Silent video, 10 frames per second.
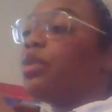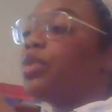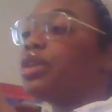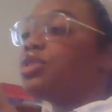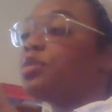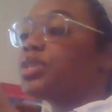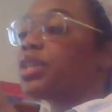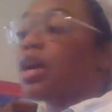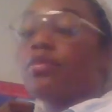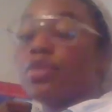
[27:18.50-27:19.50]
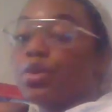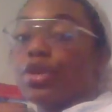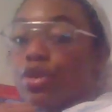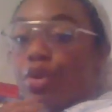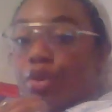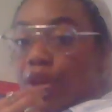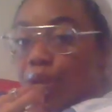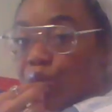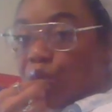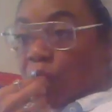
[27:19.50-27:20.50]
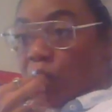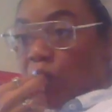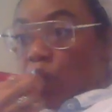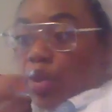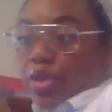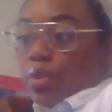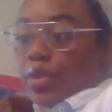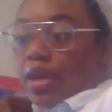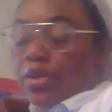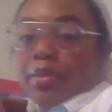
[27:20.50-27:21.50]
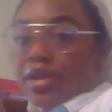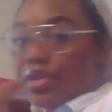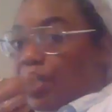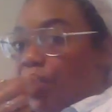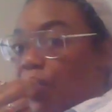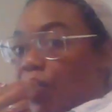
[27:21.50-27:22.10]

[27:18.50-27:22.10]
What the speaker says: 100% comfortable in your own energy, with or without the masculine.